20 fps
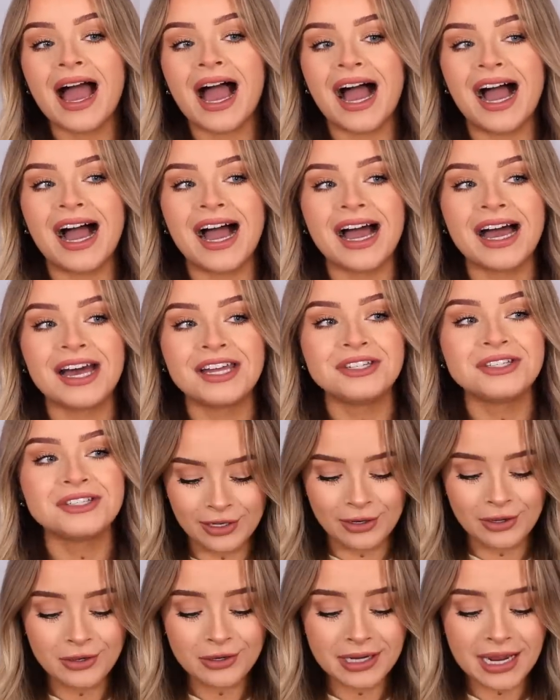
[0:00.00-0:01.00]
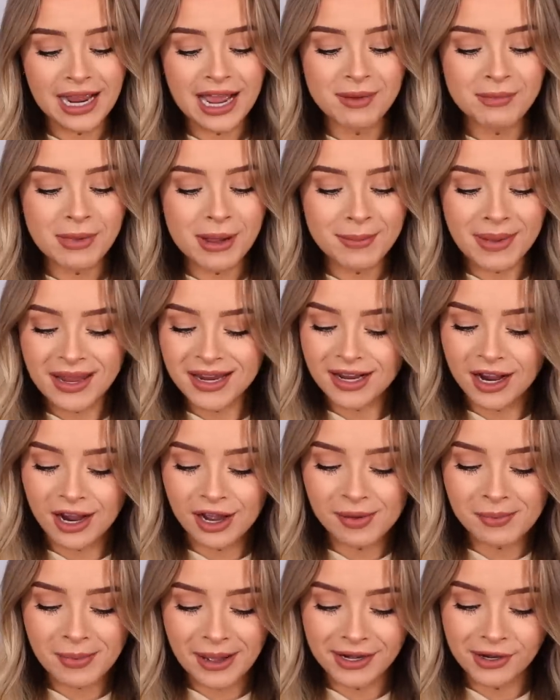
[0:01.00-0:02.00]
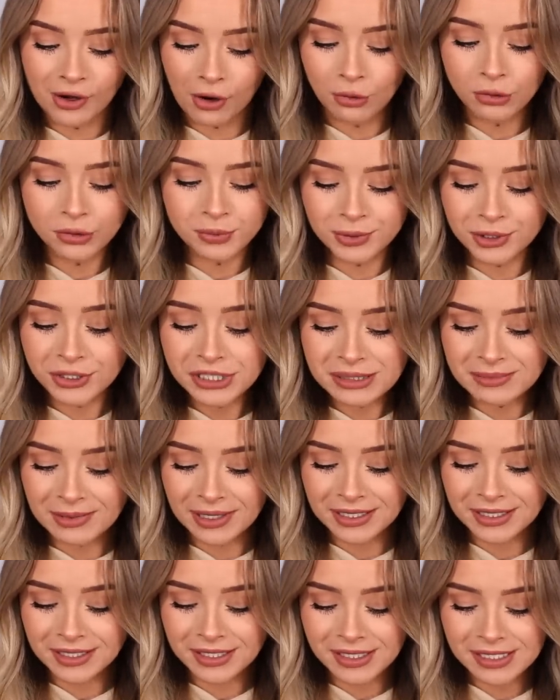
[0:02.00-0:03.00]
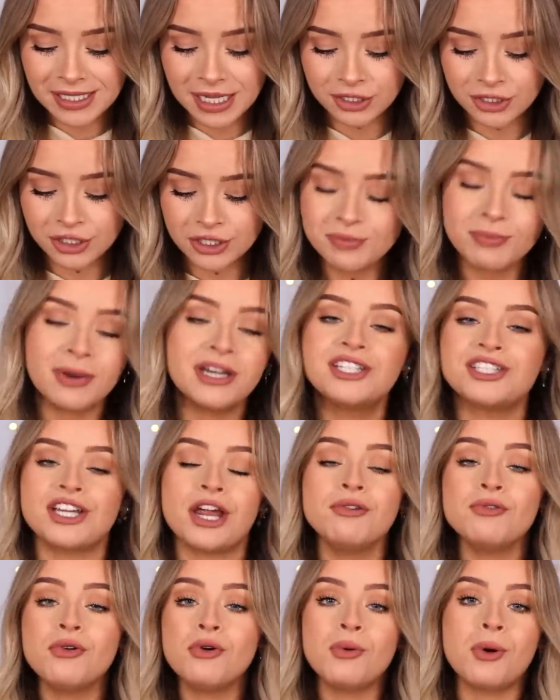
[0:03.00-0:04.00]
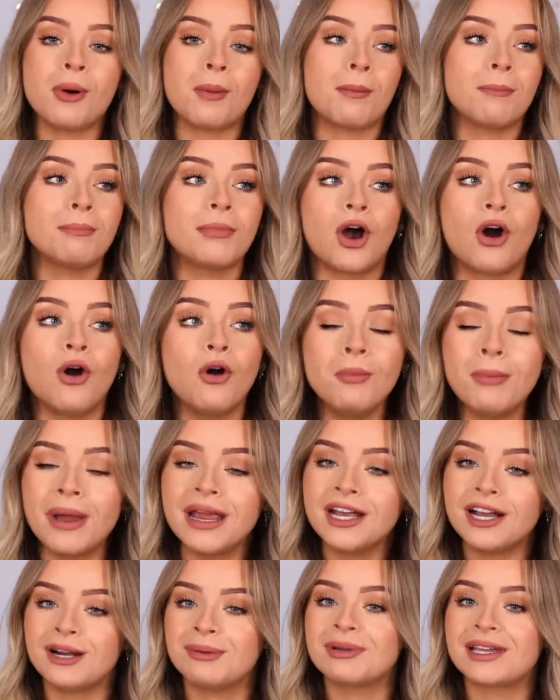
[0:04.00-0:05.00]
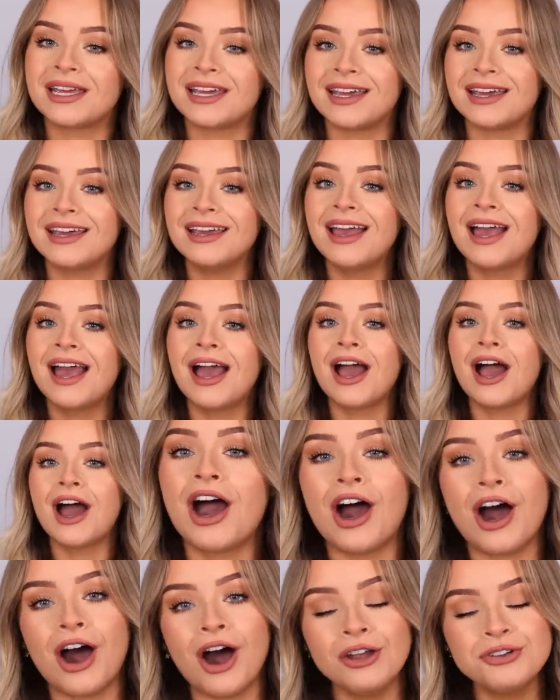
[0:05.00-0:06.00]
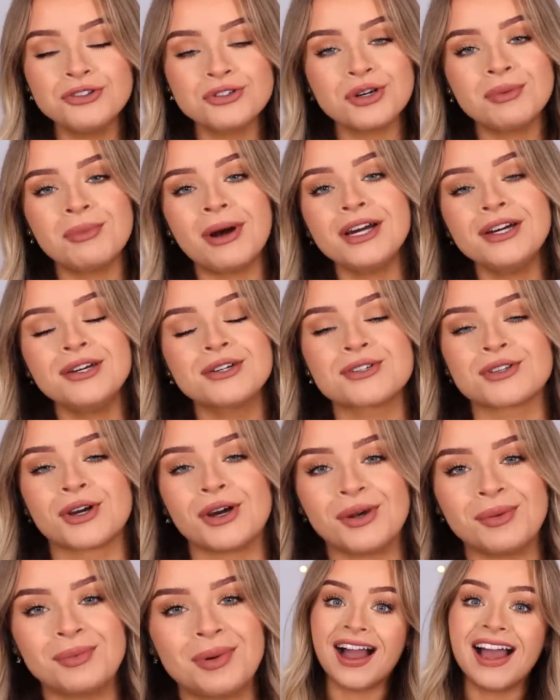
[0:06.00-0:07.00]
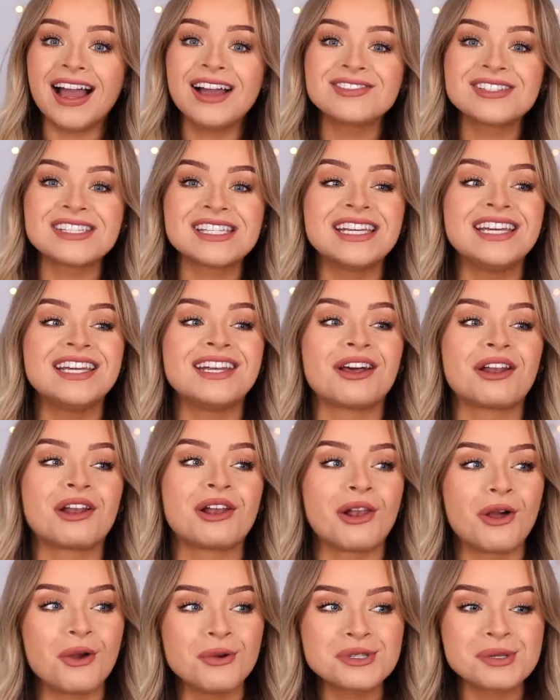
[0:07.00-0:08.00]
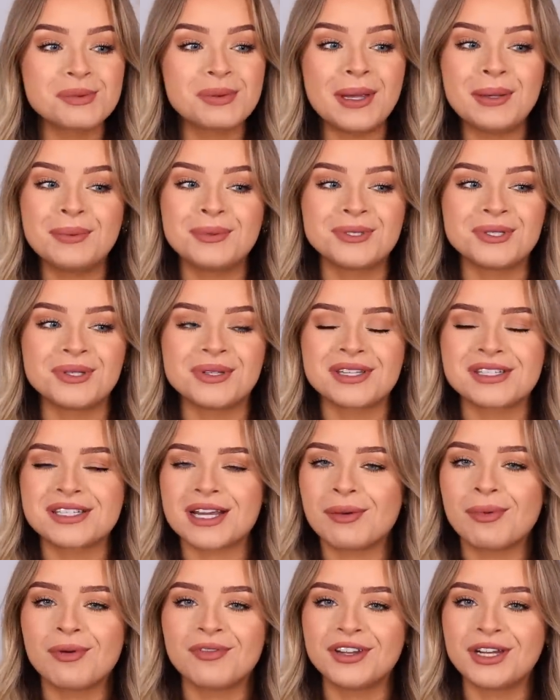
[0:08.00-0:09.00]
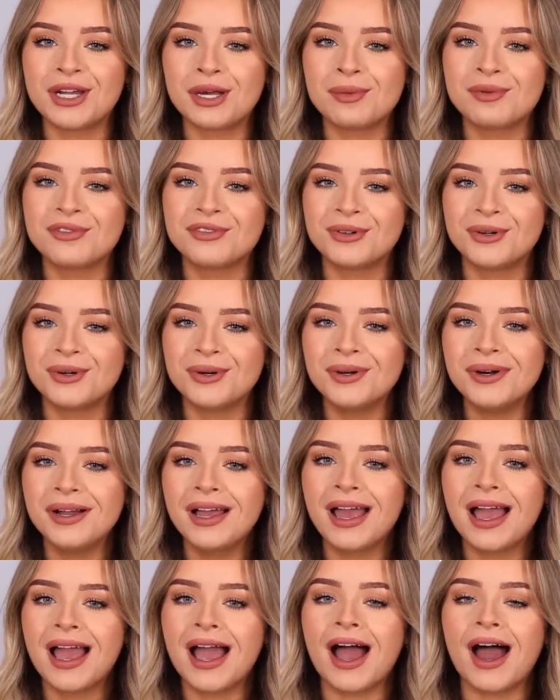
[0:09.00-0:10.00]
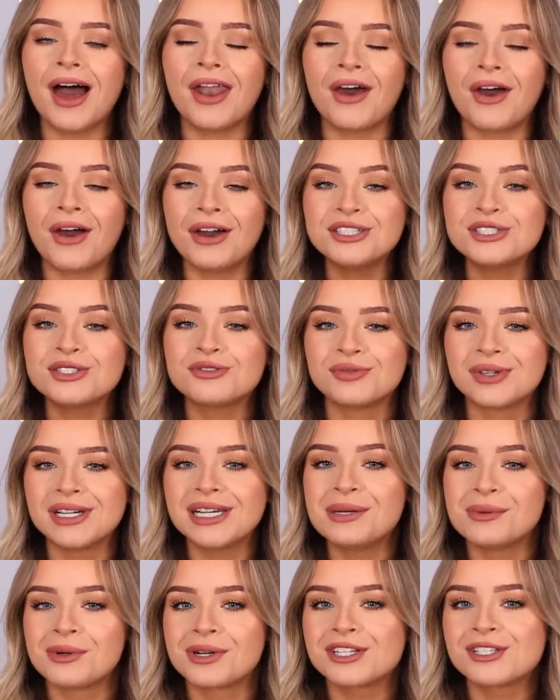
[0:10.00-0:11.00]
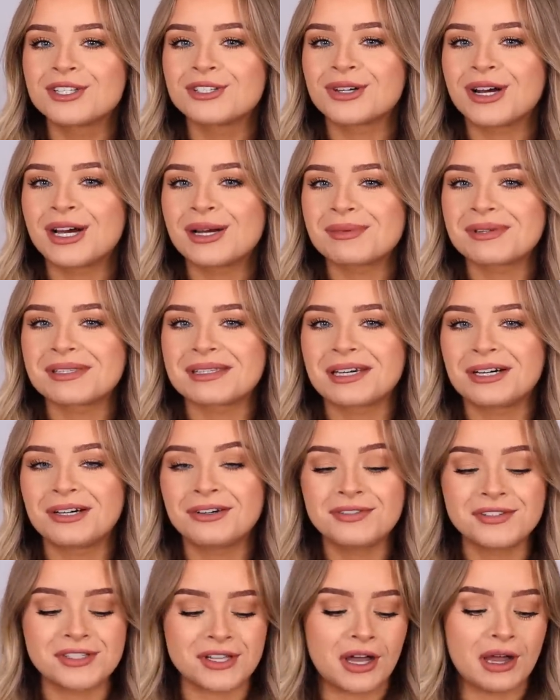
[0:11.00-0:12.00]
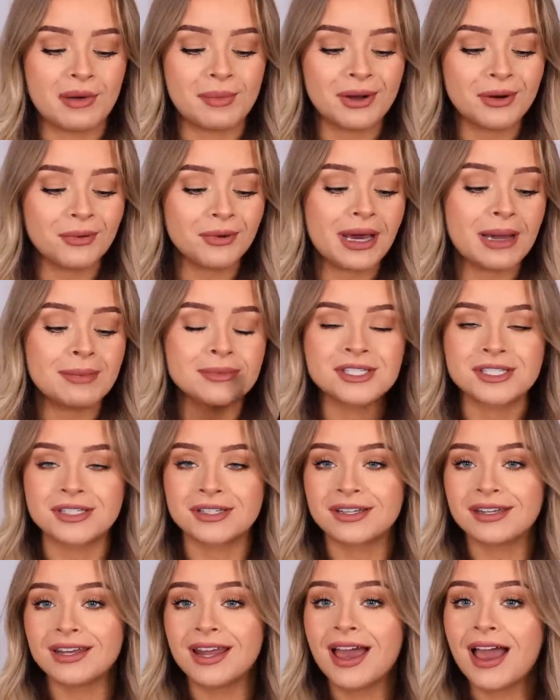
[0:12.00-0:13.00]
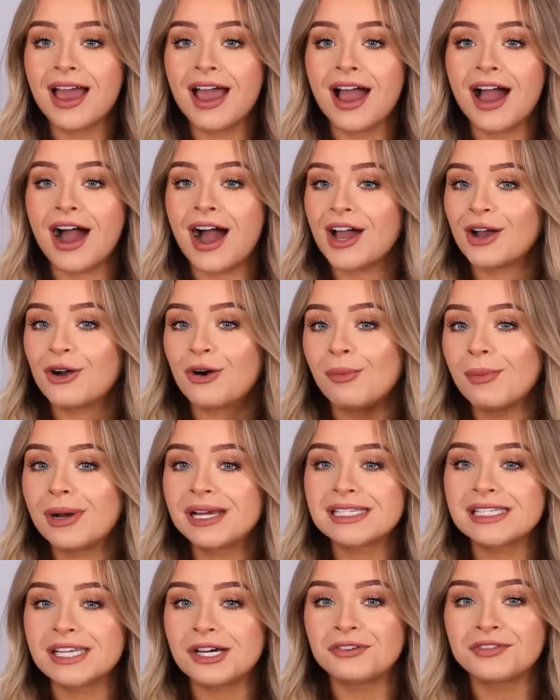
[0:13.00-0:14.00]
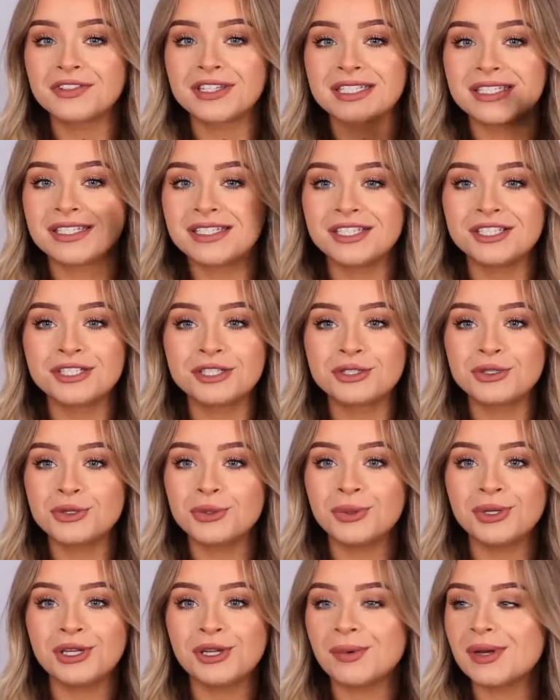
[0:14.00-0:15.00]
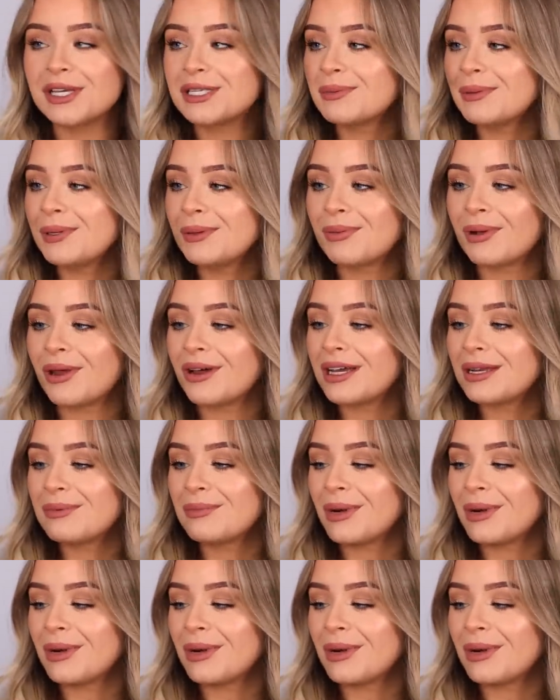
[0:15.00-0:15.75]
and look at my makeup and old beauty blenders and just my general whole makeup kit under a microscope. I have seen loads of people do this type of video before and I just really wanted to try it myself. So I went on Amazon, I got myself this digital USB plug-in